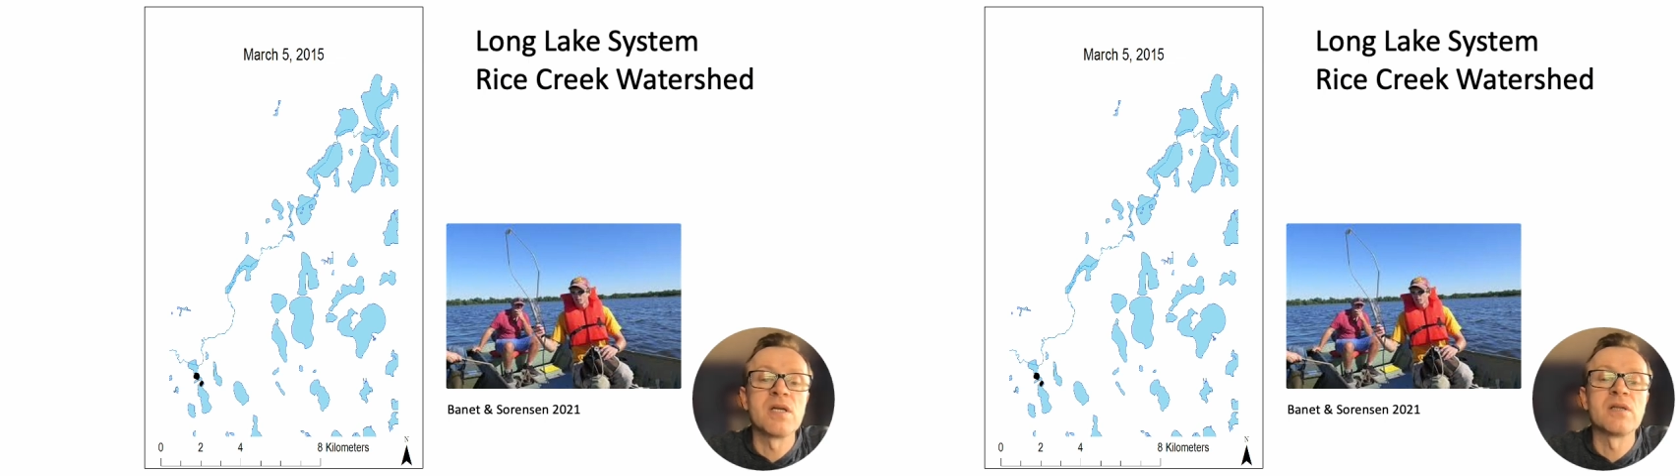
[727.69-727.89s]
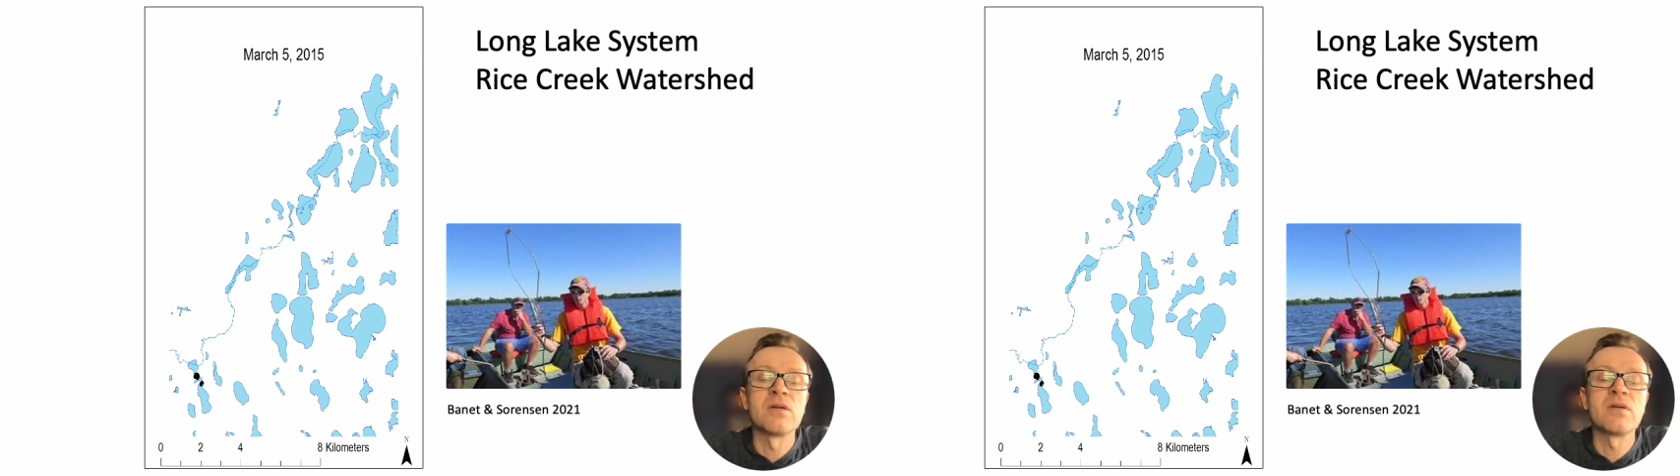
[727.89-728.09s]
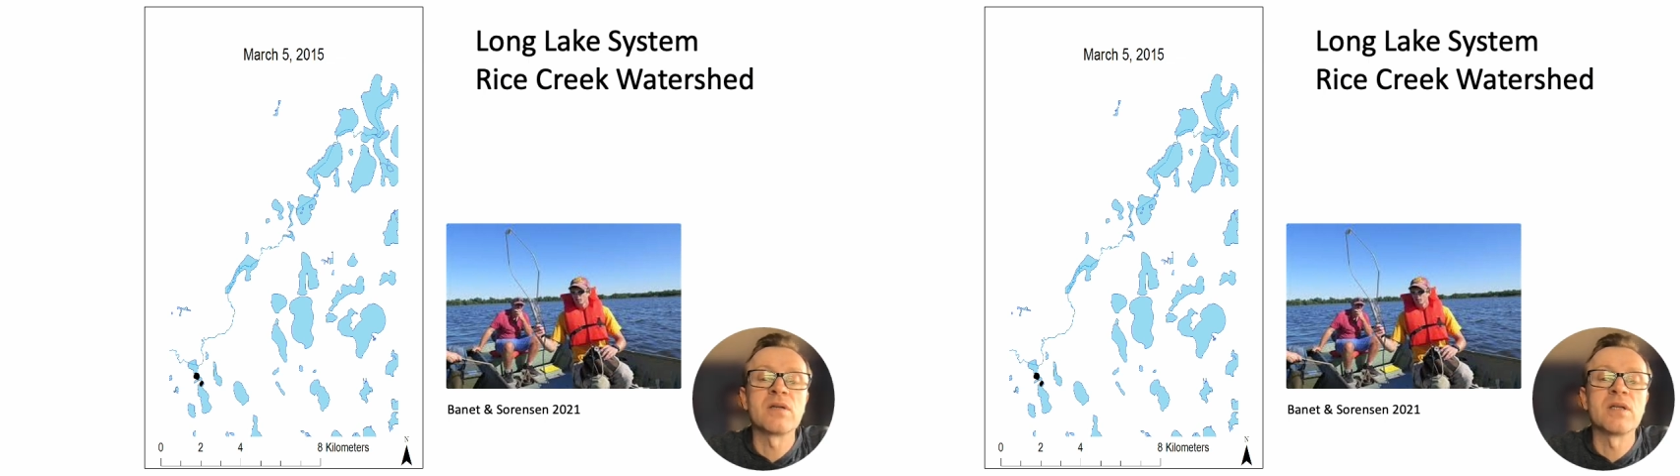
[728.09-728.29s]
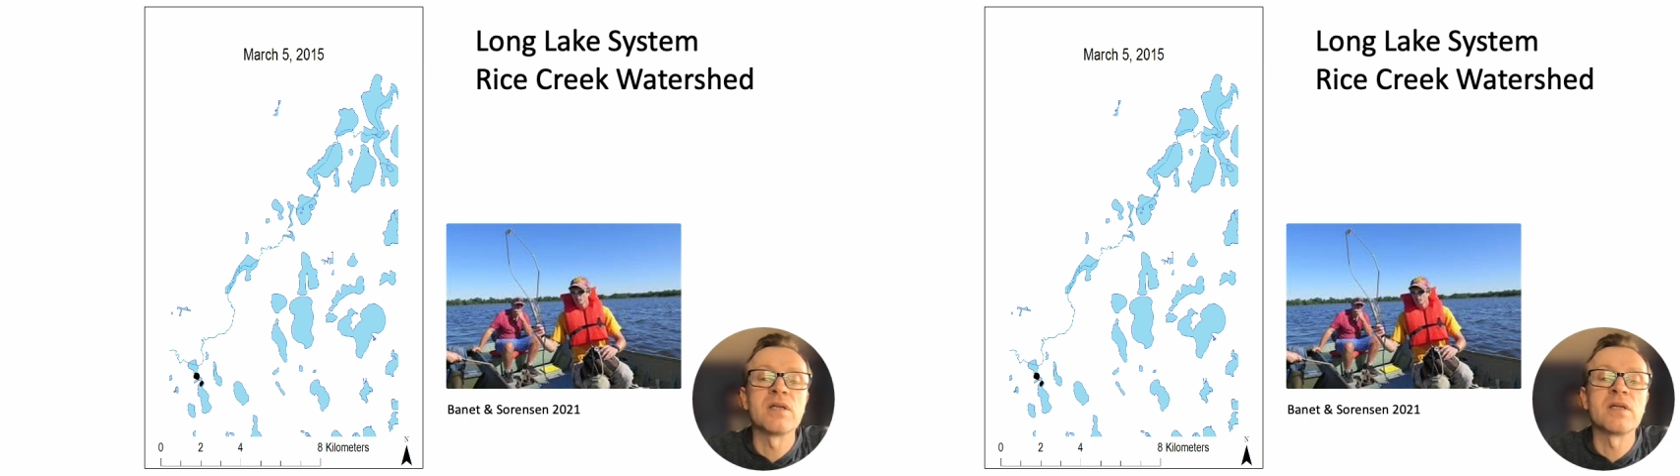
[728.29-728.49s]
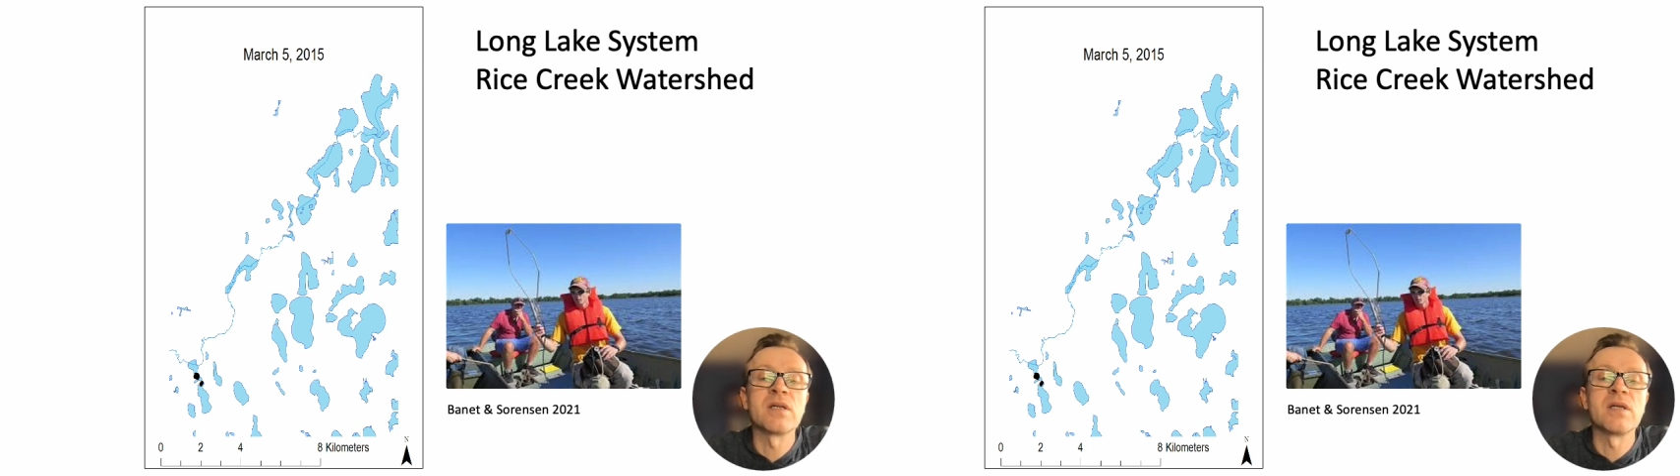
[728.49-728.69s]
March,
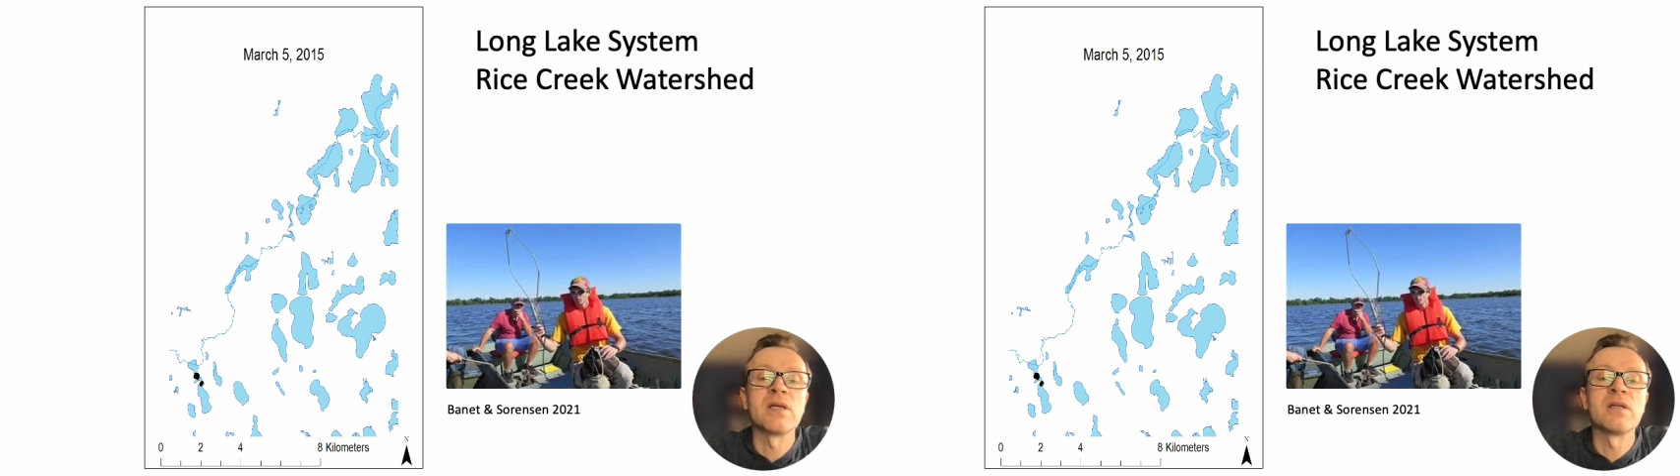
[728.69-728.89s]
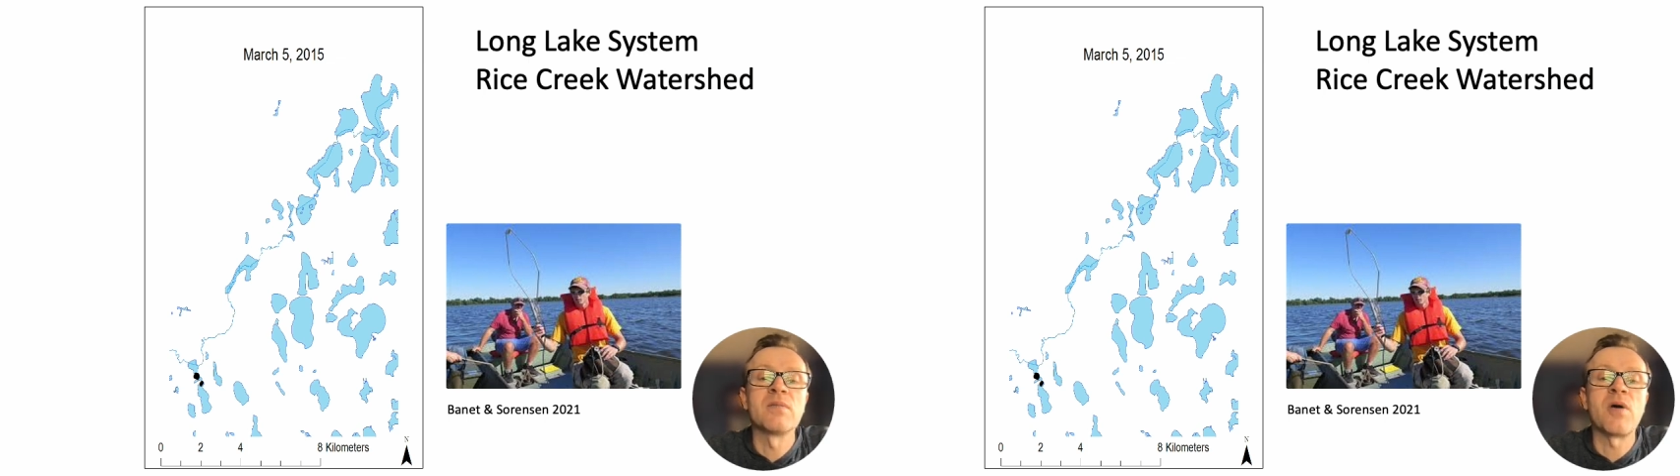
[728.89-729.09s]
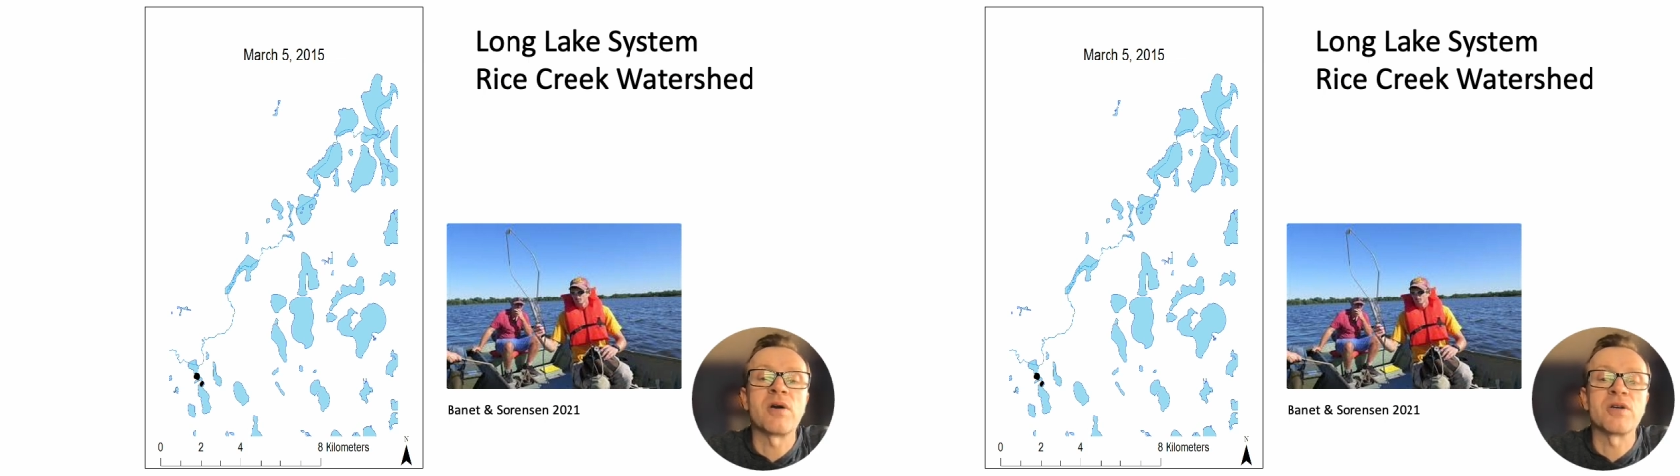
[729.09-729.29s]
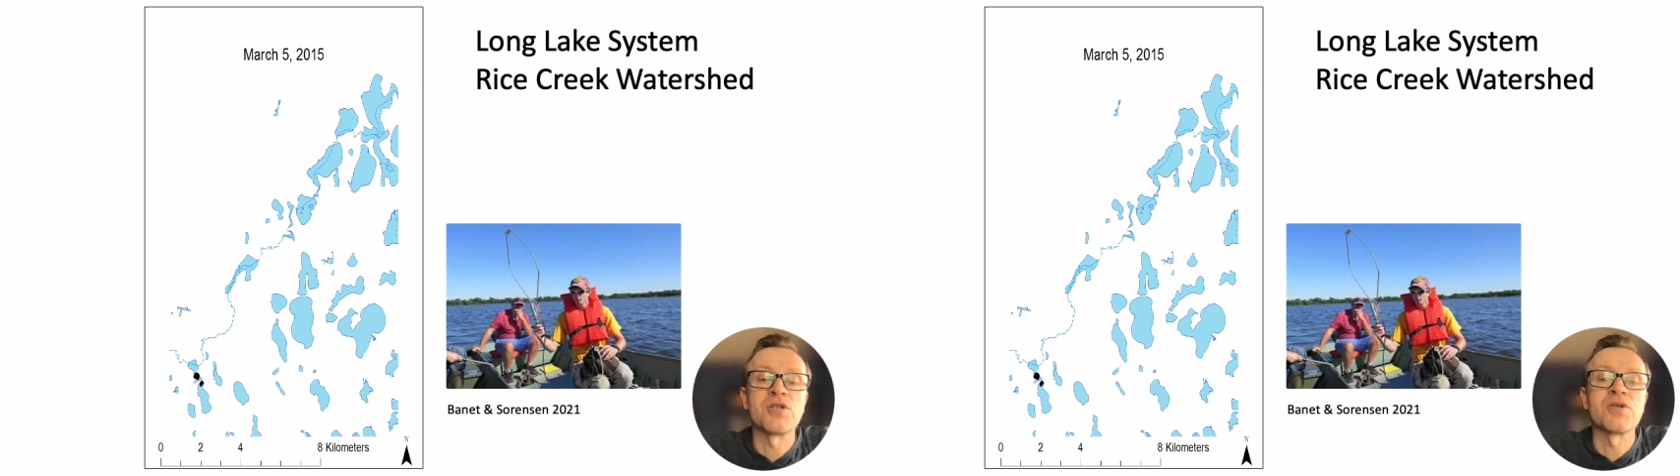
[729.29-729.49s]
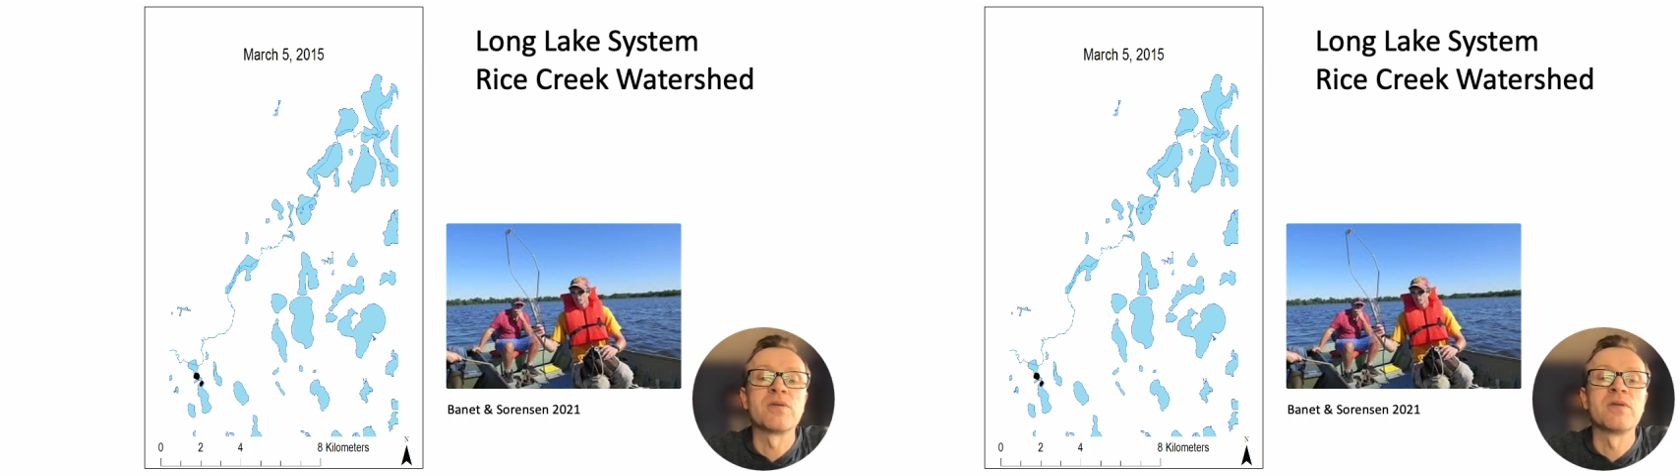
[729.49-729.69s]
early
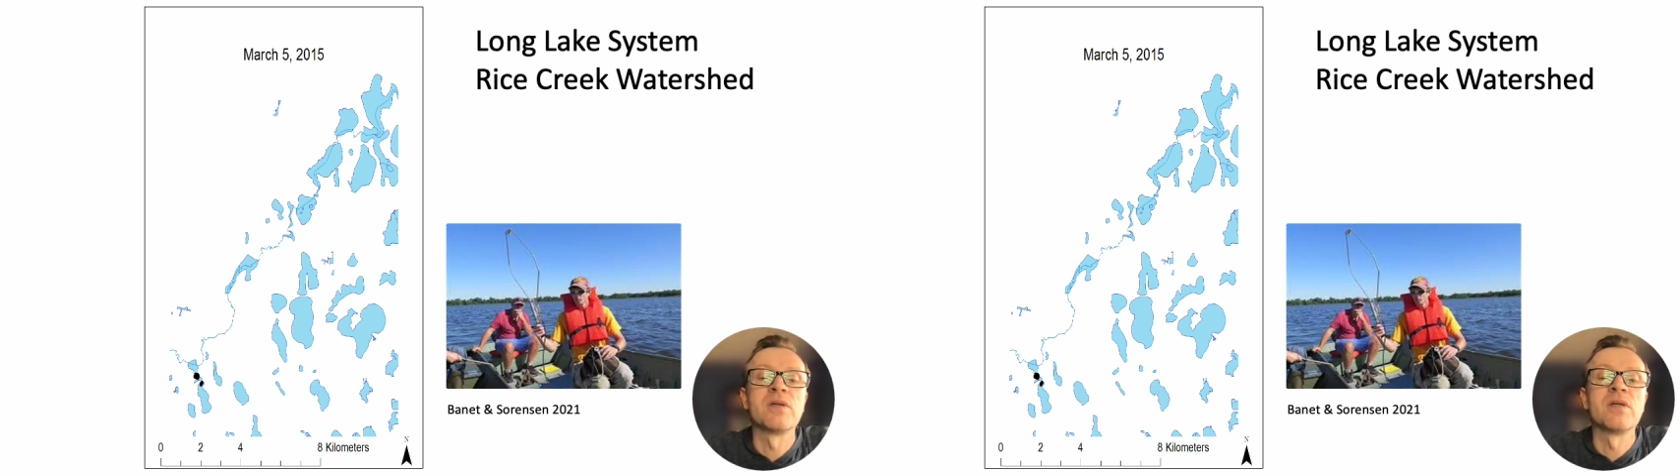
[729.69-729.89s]
March.